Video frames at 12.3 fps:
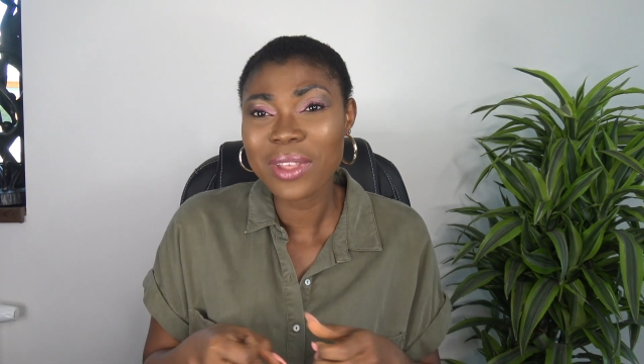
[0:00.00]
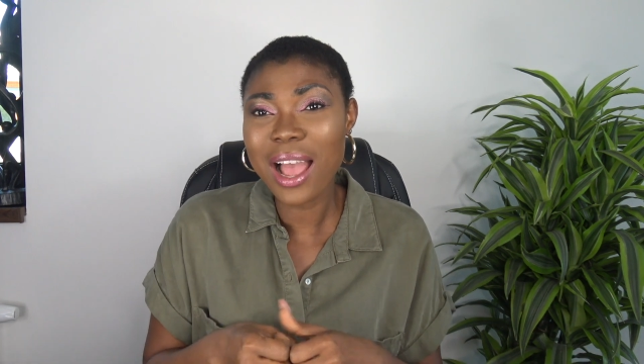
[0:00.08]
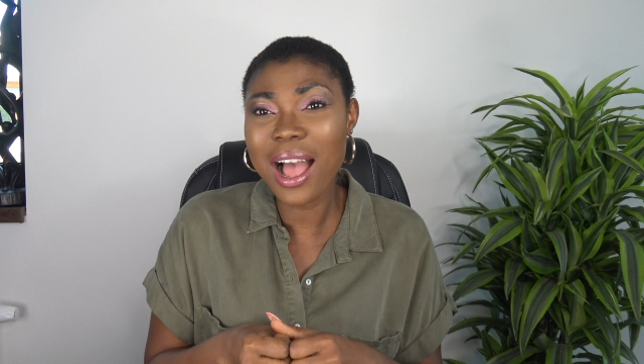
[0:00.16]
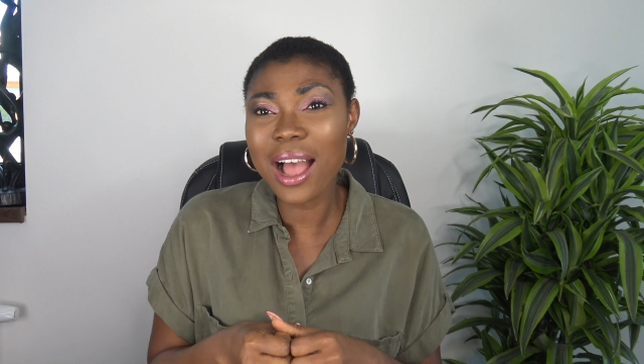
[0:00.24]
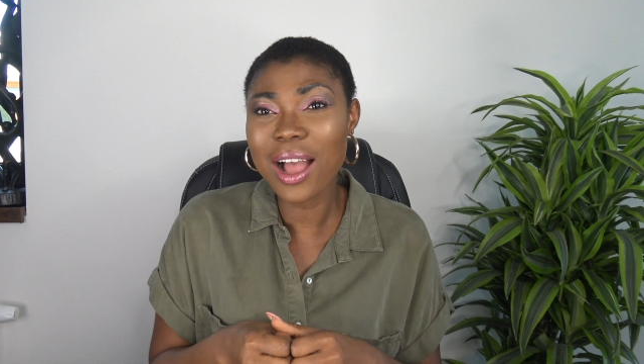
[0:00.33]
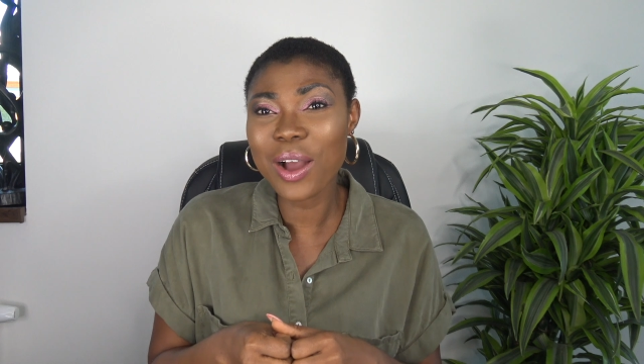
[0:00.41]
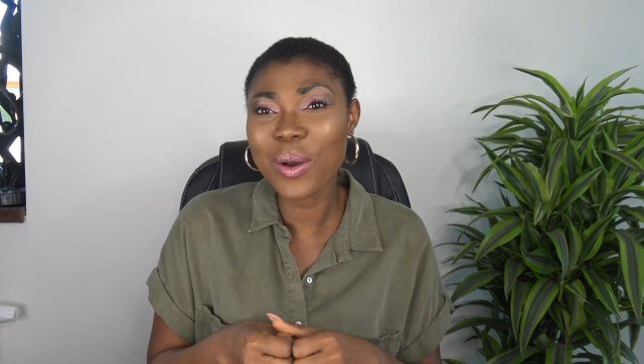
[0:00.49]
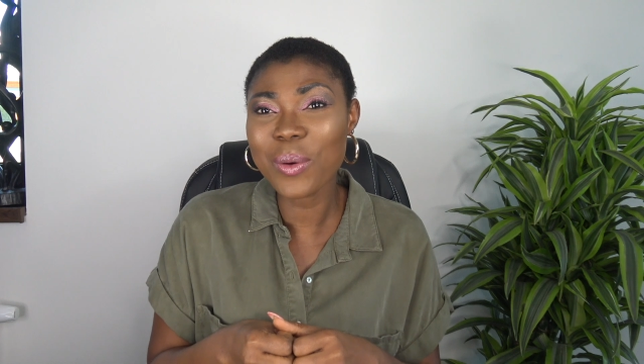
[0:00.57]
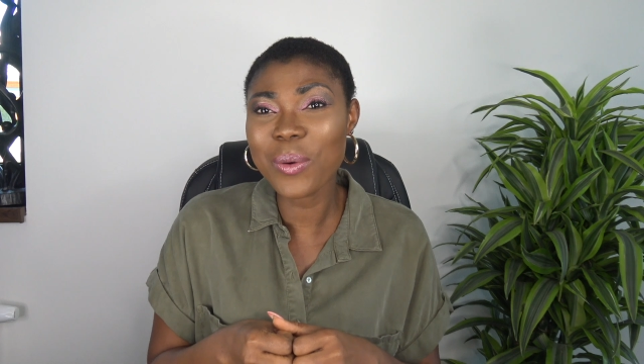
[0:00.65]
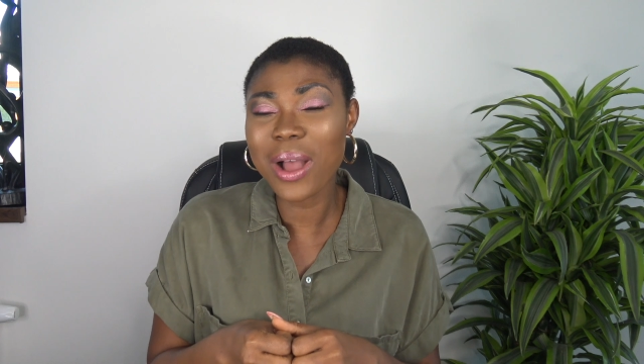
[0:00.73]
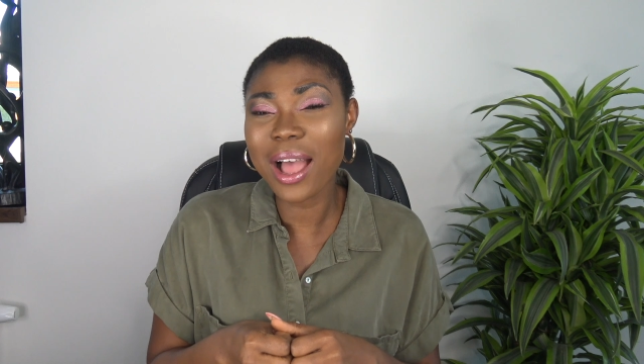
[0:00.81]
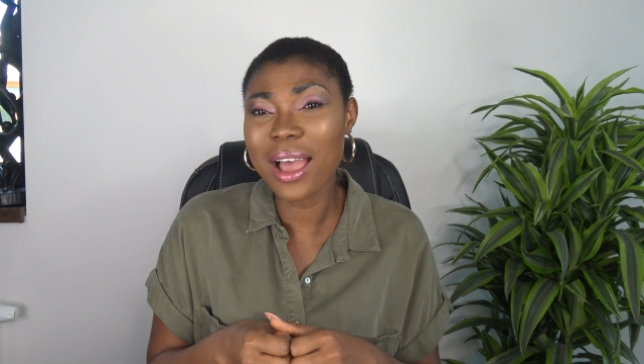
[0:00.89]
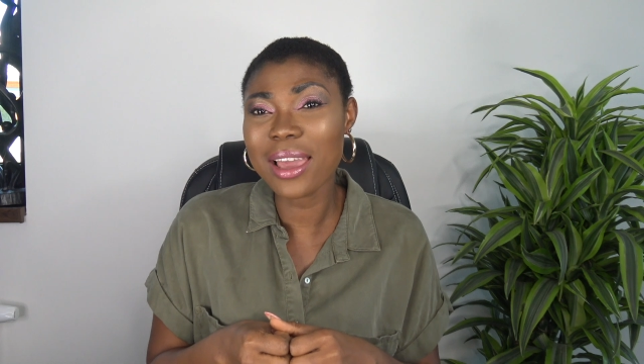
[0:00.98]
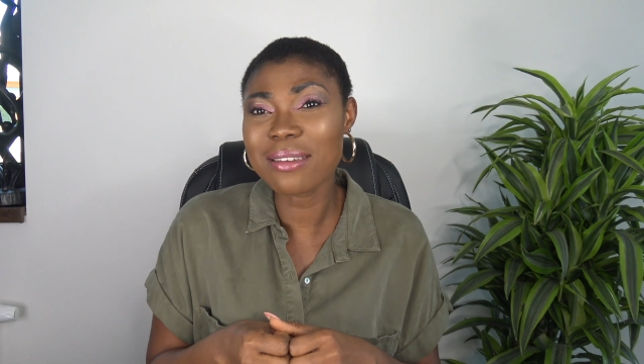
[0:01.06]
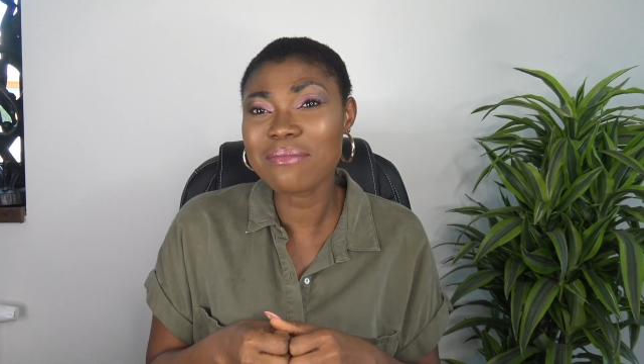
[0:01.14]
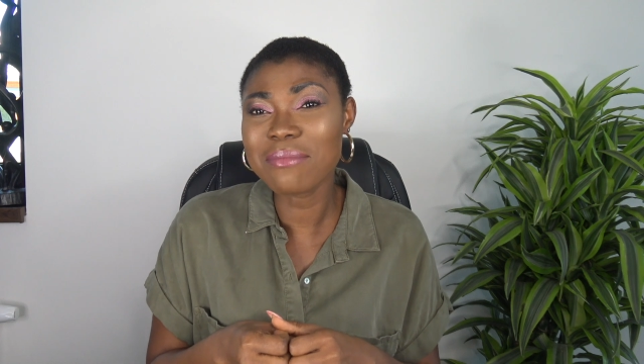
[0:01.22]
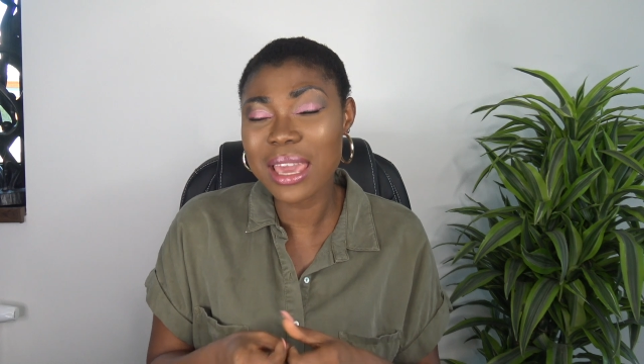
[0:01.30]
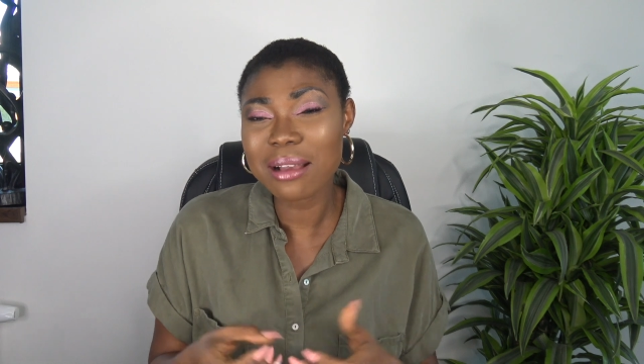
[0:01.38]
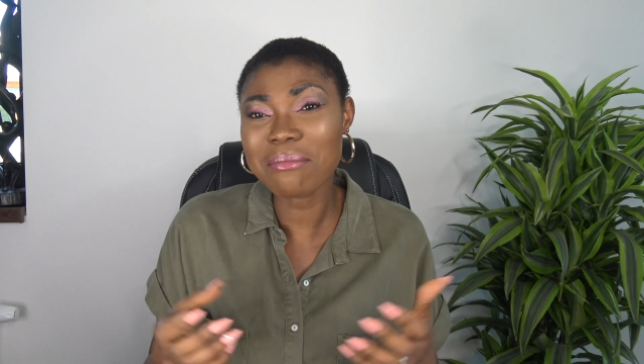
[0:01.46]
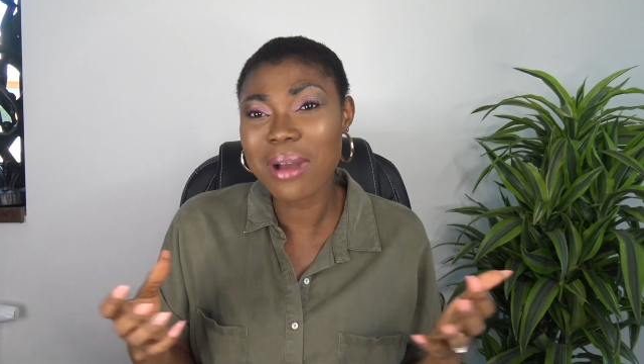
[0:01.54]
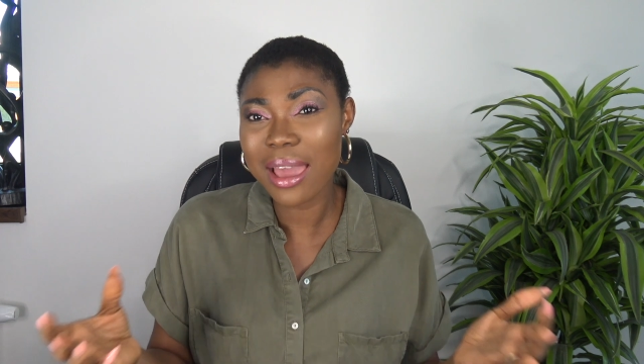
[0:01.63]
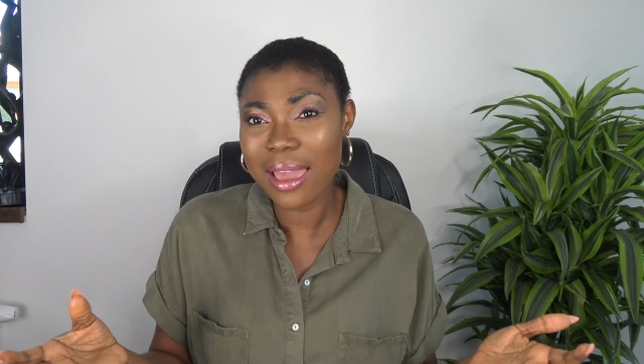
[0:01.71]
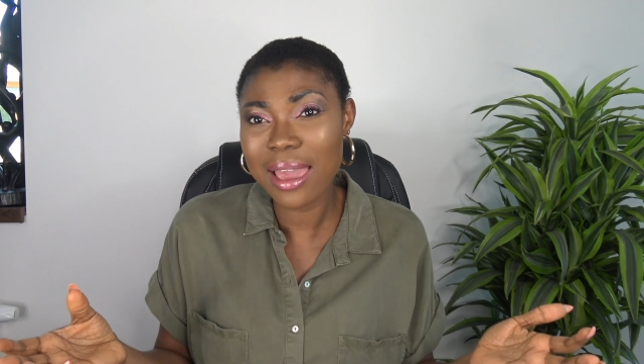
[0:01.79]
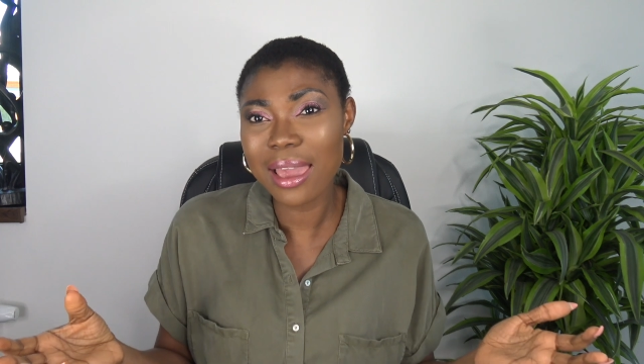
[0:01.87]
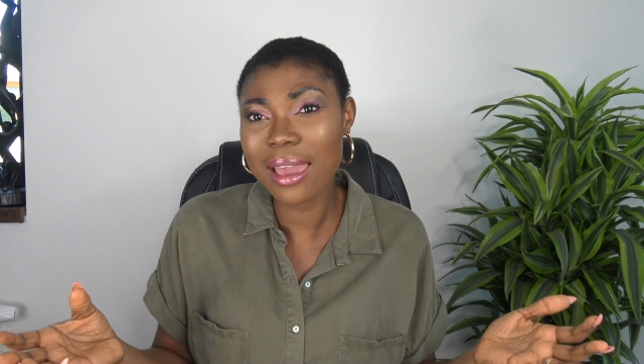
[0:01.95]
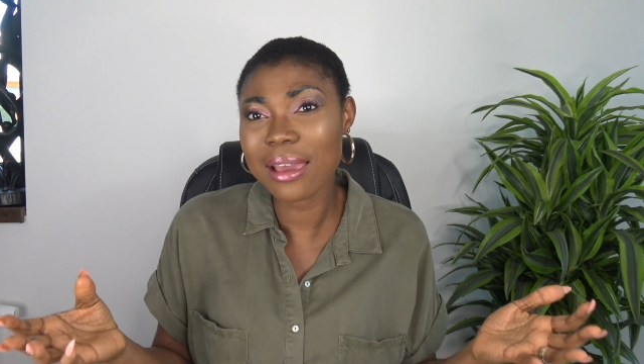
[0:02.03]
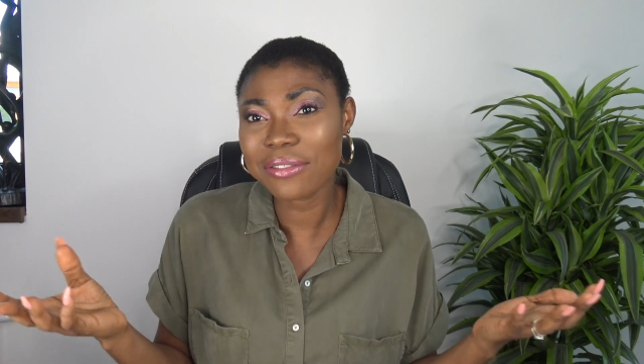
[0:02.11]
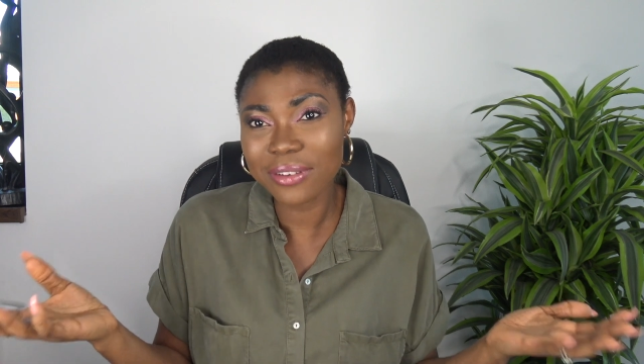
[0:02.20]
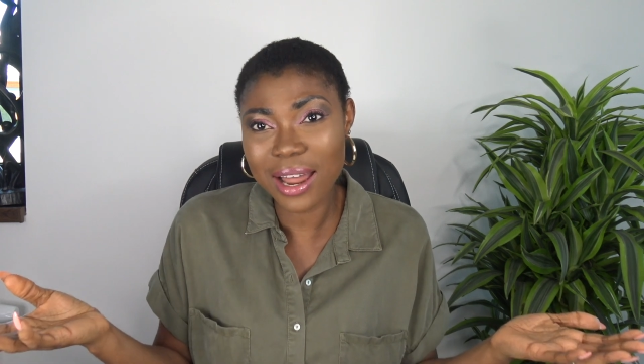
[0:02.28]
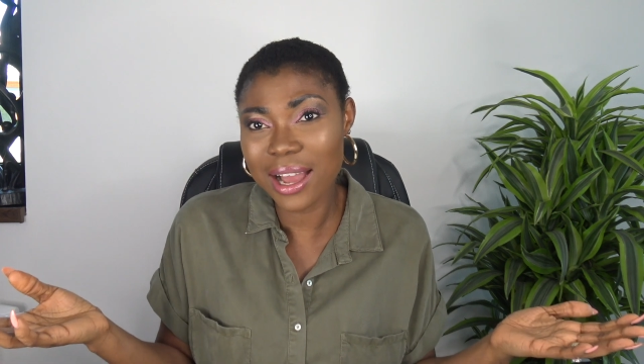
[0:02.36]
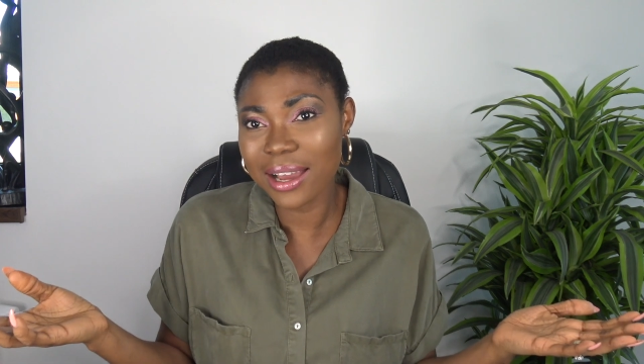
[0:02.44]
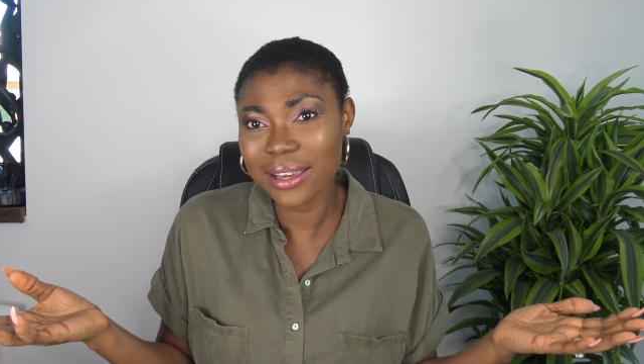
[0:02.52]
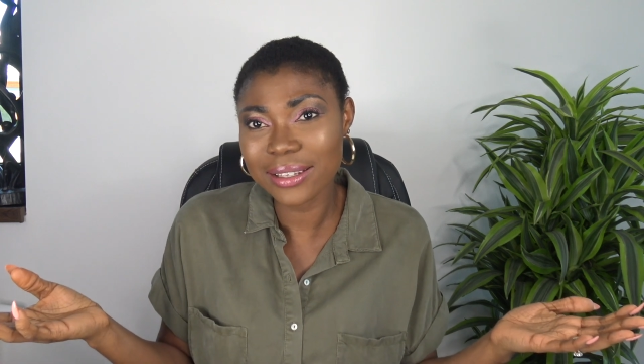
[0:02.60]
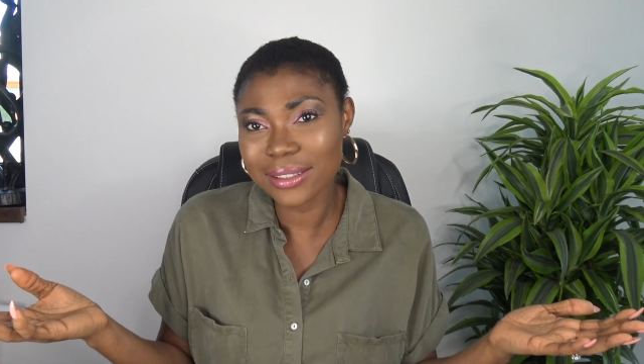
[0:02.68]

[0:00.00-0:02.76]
how I make my hair fly,